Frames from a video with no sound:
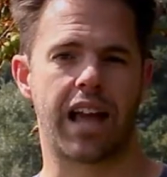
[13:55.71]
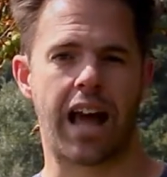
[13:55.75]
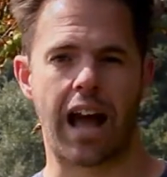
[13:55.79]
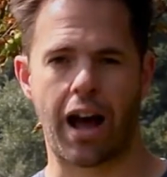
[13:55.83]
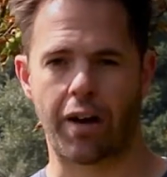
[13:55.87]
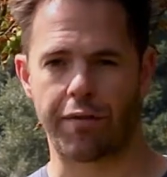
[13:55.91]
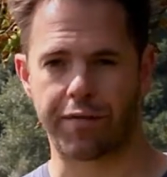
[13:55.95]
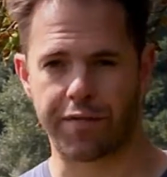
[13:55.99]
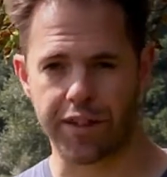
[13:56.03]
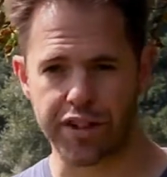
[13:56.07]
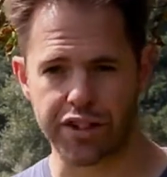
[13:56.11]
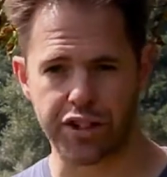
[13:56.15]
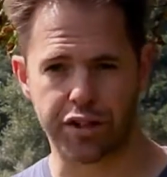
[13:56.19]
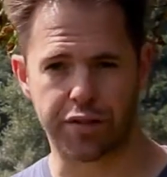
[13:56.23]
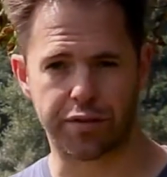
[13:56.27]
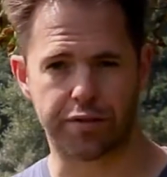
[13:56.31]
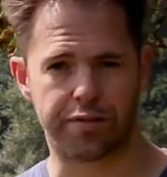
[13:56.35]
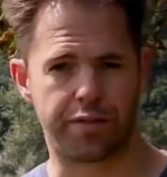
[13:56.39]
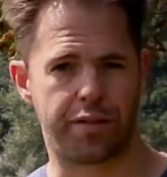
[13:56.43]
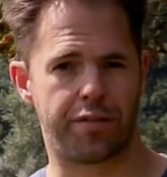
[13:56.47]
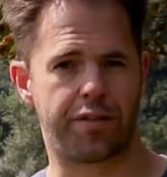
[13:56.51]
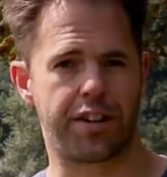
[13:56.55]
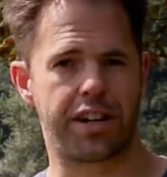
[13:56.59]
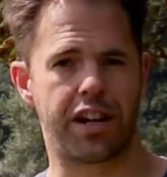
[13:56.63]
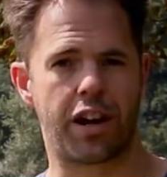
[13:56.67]
Our vision
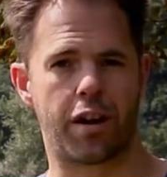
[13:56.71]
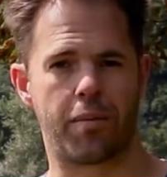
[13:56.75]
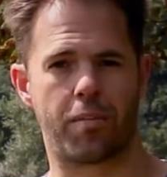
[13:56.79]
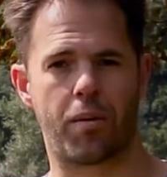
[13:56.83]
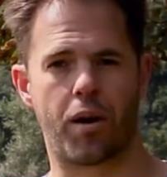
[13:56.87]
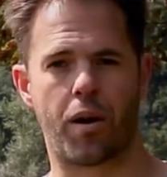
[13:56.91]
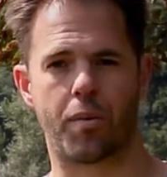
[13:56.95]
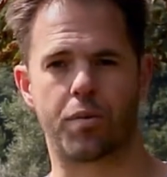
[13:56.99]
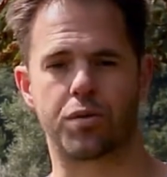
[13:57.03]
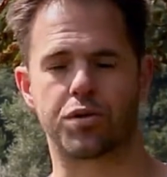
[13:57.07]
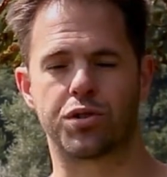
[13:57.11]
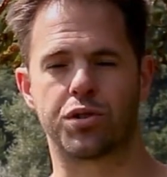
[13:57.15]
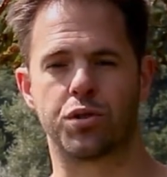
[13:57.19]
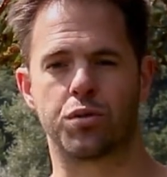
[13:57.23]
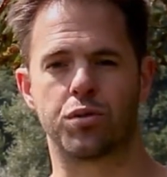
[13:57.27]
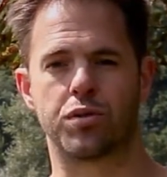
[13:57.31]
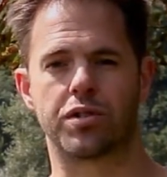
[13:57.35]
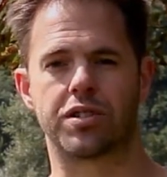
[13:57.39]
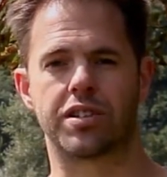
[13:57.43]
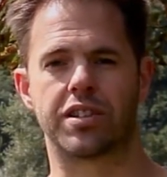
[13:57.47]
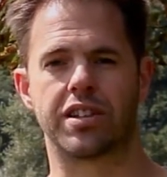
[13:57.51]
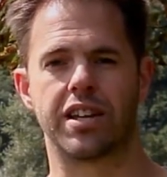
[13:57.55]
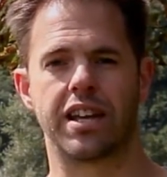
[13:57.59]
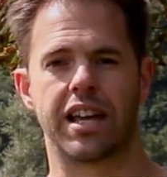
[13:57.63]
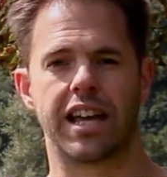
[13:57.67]
for Video Bible
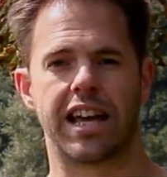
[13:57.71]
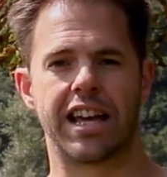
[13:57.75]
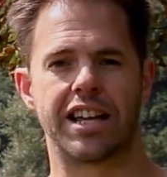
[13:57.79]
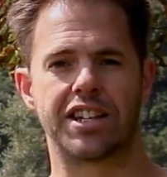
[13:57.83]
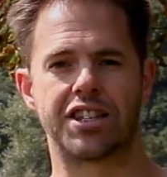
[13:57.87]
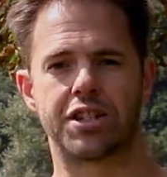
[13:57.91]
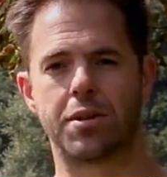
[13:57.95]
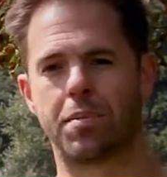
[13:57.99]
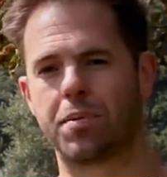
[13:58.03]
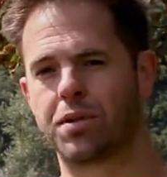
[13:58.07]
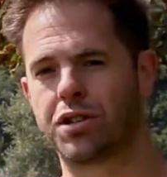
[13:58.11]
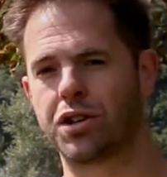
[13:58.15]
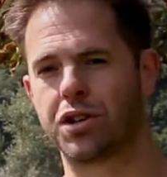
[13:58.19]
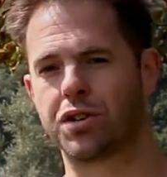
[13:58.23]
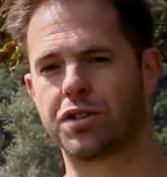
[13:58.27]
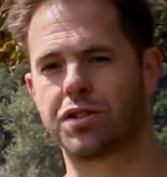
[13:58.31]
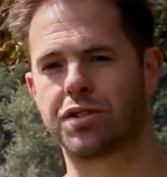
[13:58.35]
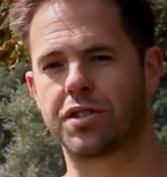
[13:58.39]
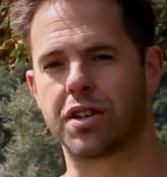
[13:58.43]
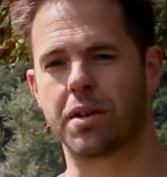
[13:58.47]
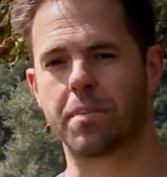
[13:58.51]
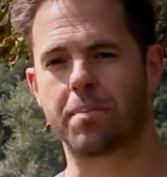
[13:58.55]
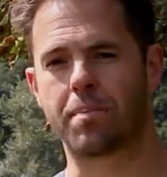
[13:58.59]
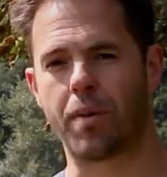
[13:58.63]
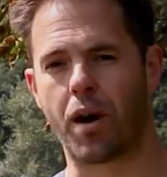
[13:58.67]
Talks is to
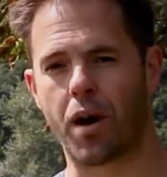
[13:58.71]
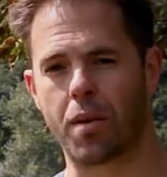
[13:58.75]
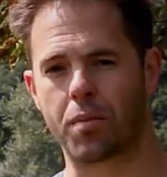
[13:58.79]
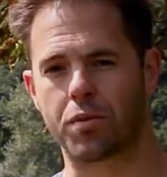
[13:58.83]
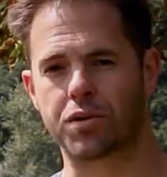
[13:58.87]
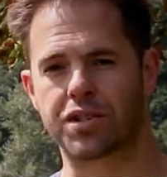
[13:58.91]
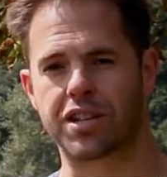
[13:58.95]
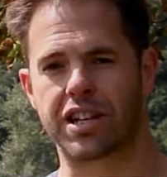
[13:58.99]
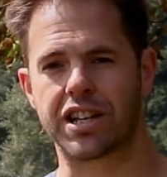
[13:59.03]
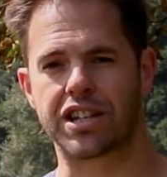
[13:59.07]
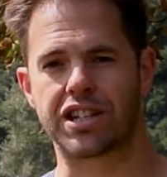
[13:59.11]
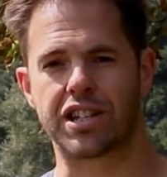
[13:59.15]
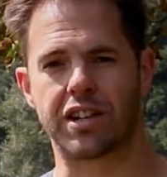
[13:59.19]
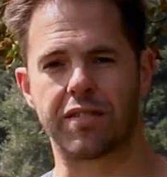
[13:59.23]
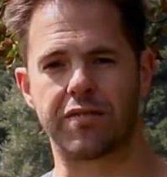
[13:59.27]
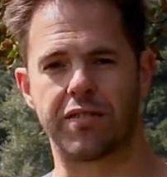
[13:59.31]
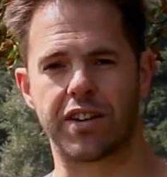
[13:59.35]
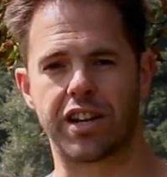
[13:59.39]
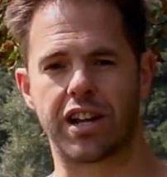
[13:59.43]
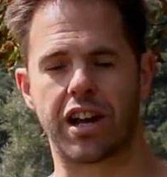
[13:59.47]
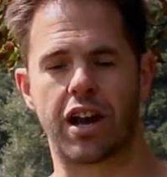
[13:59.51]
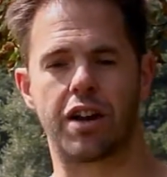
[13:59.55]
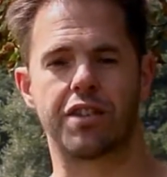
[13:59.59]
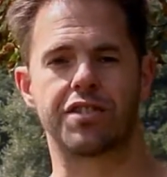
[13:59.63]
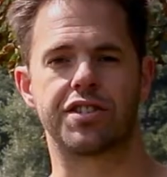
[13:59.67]
produce Bible teaching
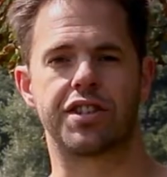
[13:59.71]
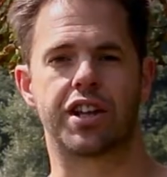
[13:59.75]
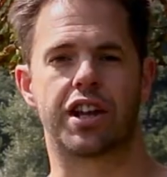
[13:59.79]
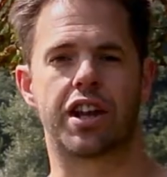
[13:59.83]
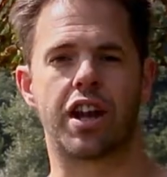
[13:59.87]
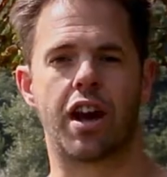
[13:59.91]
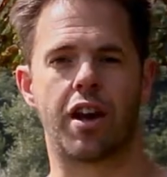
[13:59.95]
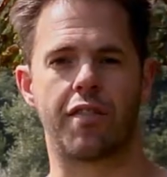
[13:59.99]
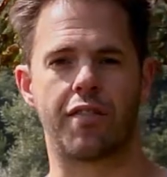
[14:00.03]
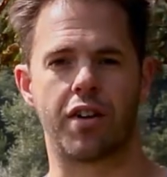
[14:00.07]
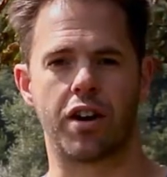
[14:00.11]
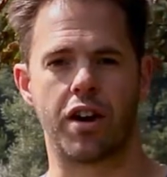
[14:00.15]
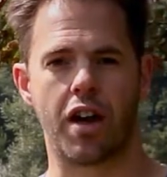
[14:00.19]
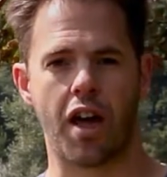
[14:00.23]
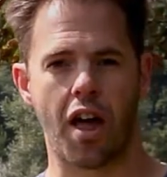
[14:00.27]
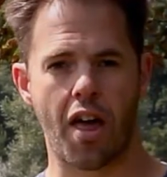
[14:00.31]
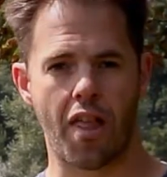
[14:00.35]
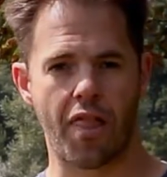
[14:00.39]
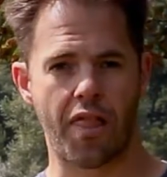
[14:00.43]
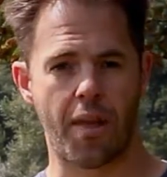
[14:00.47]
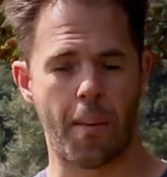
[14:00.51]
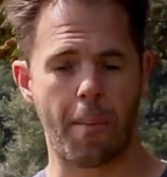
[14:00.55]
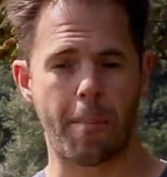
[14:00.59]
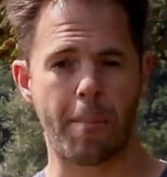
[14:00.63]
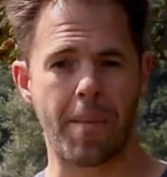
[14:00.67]
videos that cover
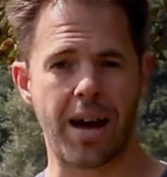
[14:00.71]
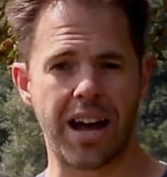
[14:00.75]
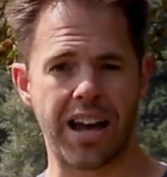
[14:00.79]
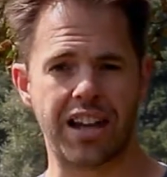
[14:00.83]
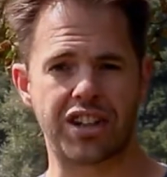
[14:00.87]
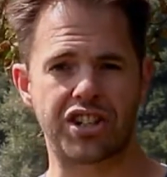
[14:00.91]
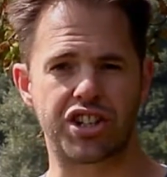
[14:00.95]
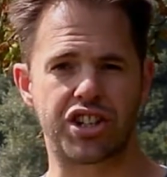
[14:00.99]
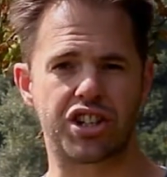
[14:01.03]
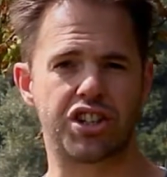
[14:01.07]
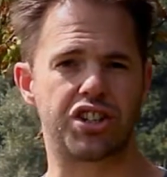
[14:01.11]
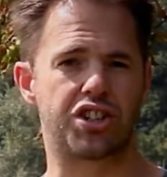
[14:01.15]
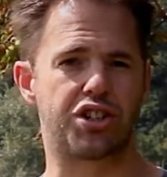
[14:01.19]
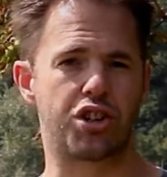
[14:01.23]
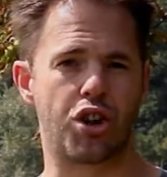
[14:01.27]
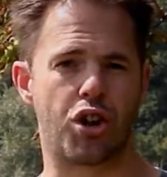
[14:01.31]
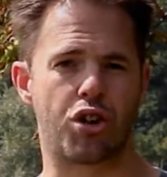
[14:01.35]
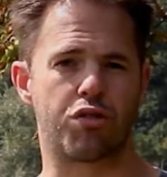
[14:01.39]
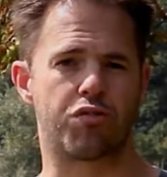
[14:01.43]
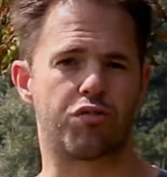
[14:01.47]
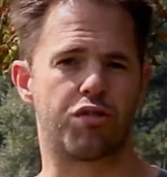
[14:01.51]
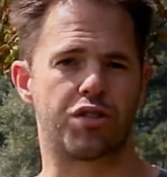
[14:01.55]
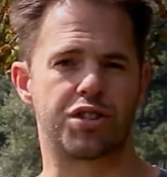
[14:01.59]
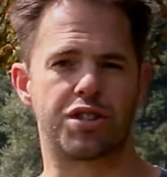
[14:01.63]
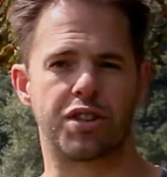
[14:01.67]
the major
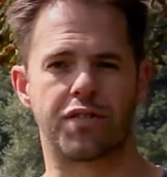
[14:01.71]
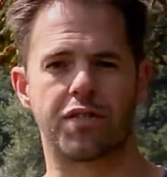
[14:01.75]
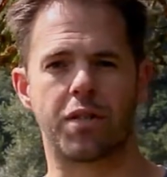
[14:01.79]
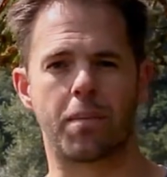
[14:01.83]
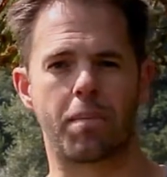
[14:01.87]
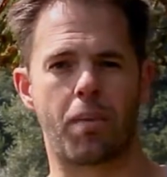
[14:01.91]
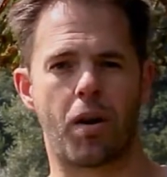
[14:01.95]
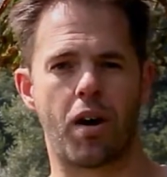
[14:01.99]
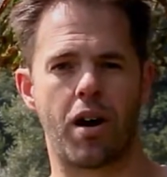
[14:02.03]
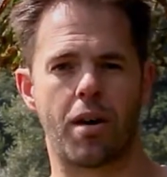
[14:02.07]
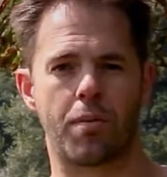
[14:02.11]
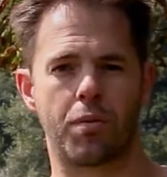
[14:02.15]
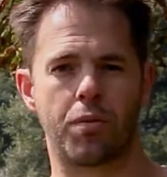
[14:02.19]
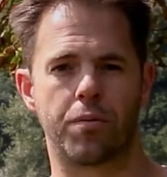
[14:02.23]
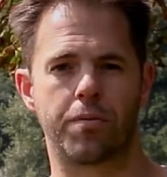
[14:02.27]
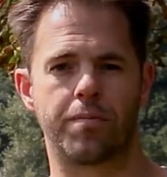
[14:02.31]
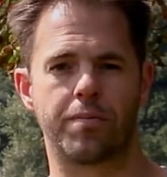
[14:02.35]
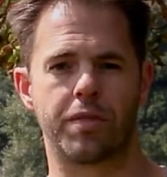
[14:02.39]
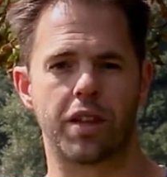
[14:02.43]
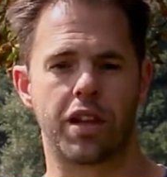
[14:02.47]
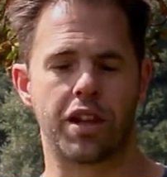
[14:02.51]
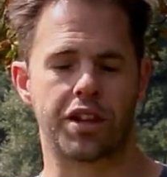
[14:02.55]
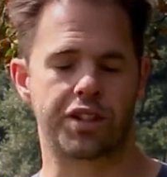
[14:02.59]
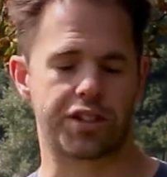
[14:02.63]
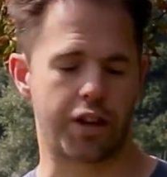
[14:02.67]
genres of the Bible.
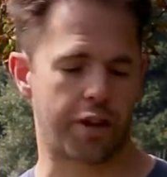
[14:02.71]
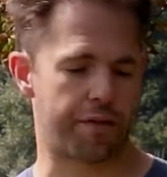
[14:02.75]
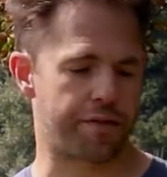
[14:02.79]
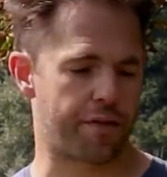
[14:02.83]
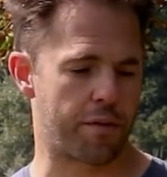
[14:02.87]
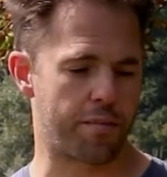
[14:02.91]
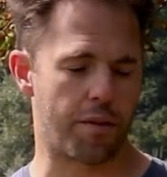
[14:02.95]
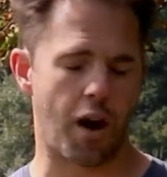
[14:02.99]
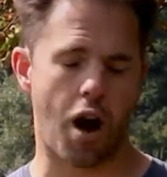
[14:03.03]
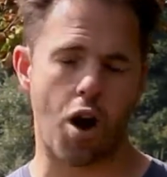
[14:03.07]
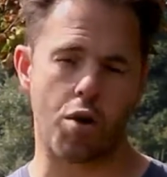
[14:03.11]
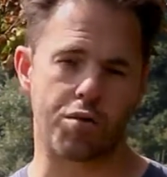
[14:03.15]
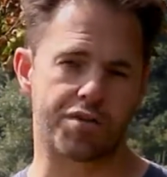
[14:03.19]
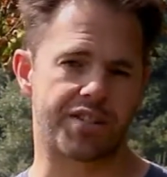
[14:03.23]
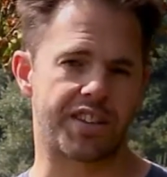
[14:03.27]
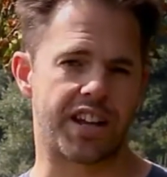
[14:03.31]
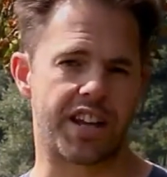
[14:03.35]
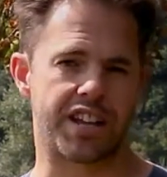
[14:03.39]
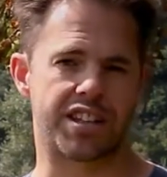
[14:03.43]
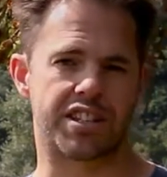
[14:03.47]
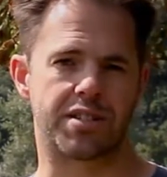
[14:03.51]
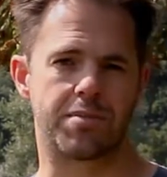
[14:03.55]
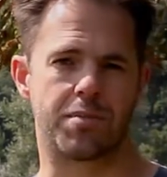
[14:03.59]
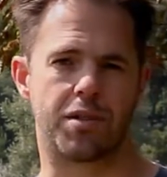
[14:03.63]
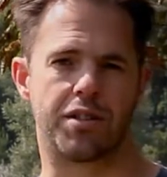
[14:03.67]
So from Old
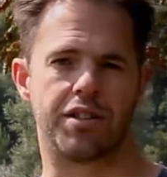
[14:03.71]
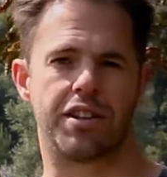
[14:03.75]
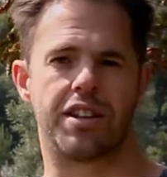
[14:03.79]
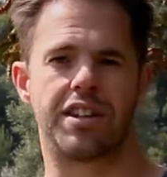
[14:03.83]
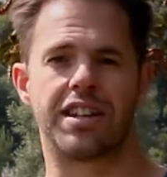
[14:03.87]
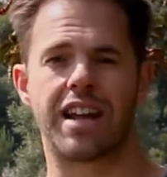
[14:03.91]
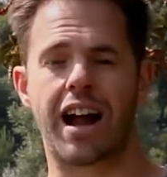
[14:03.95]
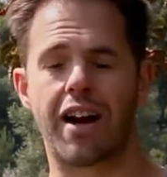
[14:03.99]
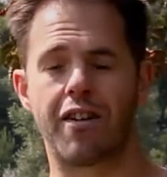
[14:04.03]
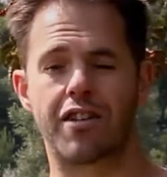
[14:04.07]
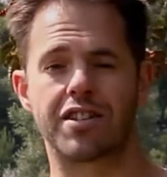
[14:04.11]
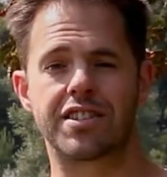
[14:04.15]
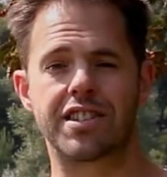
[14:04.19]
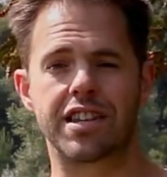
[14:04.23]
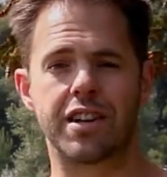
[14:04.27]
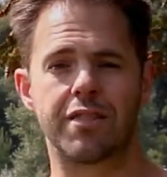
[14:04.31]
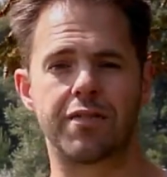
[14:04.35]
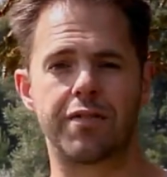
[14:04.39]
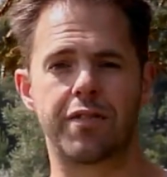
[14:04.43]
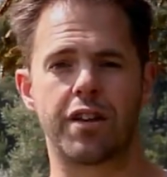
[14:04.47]
Testament narrative